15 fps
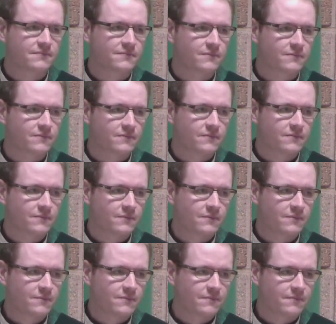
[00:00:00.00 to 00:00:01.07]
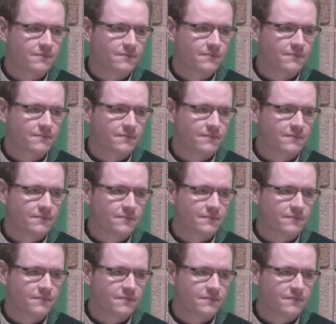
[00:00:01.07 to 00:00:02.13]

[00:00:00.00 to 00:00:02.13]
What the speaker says: [no speech]